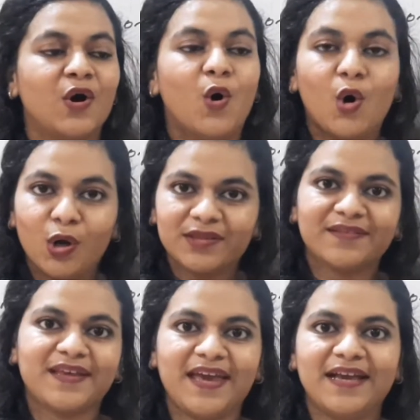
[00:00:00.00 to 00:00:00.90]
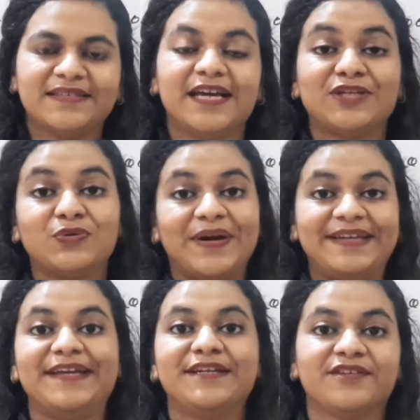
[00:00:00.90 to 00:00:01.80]
all the things that you
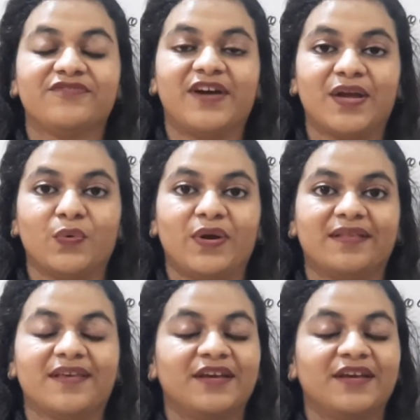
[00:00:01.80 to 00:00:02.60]
identify with.